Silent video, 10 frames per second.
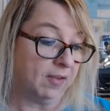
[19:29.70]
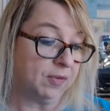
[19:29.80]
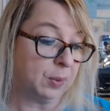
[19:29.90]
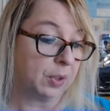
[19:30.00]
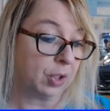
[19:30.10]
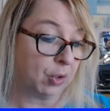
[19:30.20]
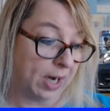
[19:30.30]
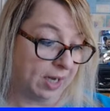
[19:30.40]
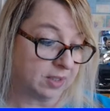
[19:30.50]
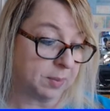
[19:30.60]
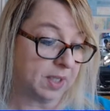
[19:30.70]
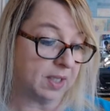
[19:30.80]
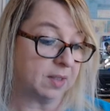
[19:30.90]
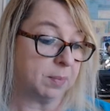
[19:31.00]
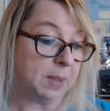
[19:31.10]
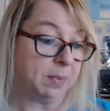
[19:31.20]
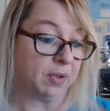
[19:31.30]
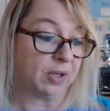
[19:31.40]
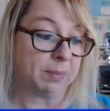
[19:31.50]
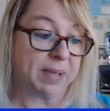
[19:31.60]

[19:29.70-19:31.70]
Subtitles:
Fewer crowds because people are in